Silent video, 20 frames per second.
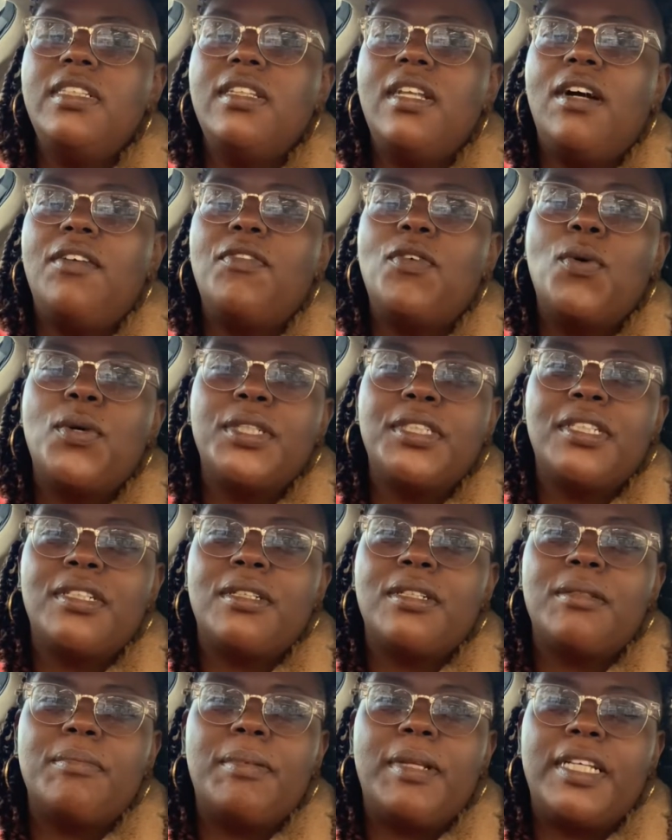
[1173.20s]
of course, there
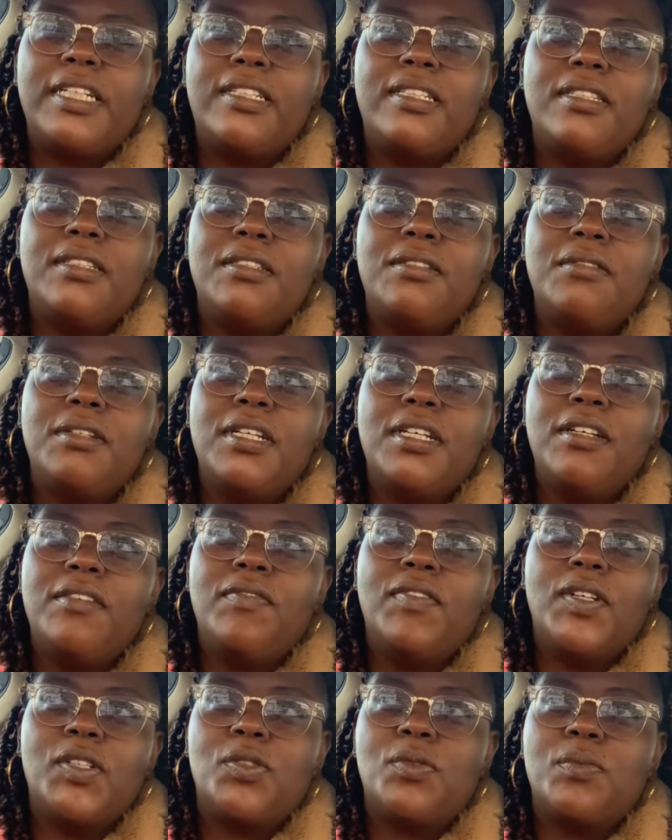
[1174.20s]
are places you can eat
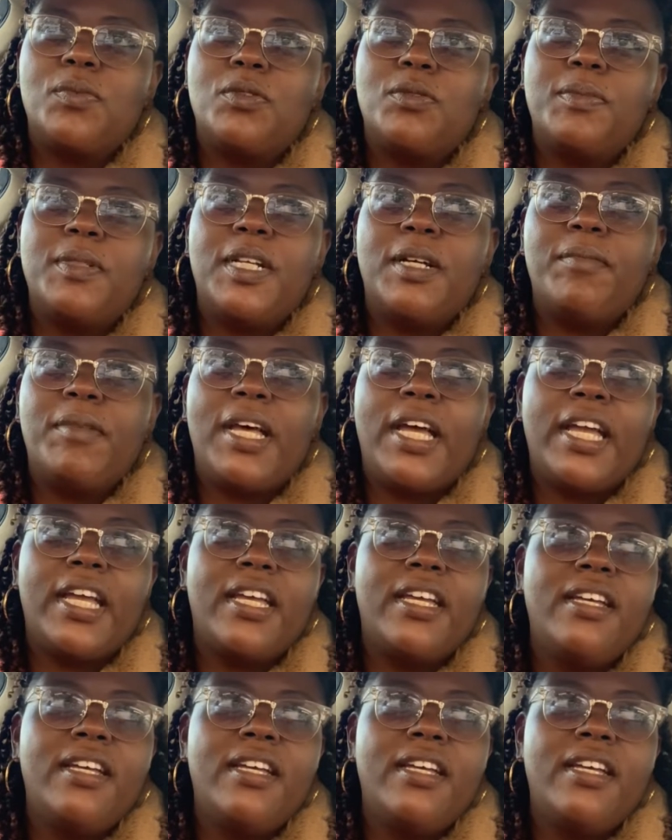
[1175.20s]
vegetables, but I'm like,